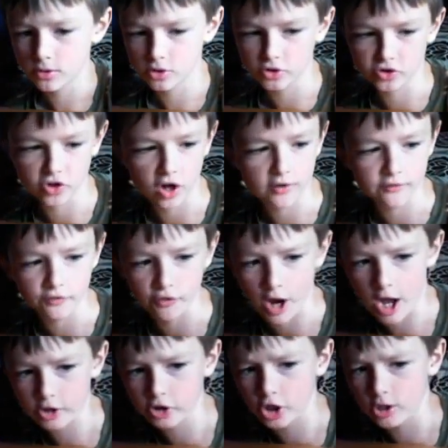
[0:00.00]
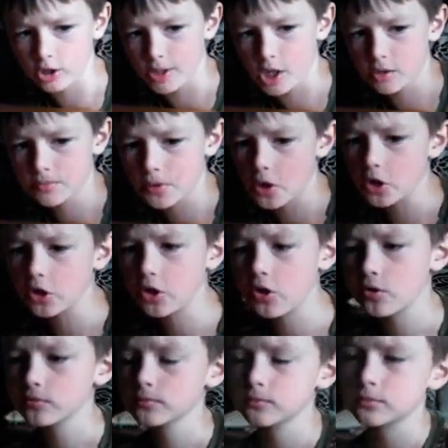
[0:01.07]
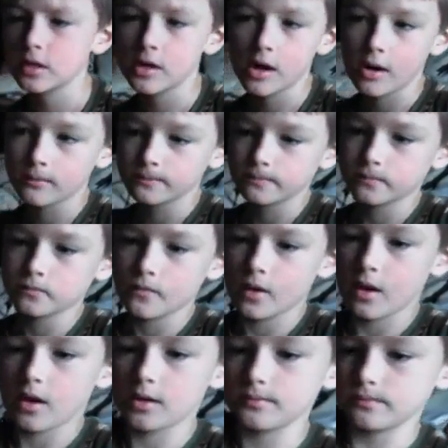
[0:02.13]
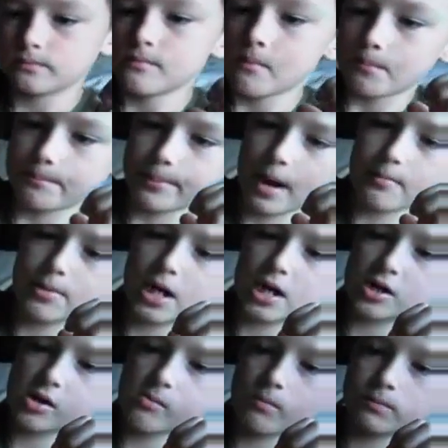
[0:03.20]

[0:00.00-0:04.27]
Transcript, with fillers: can drive around in a motorbike. Um, Batman,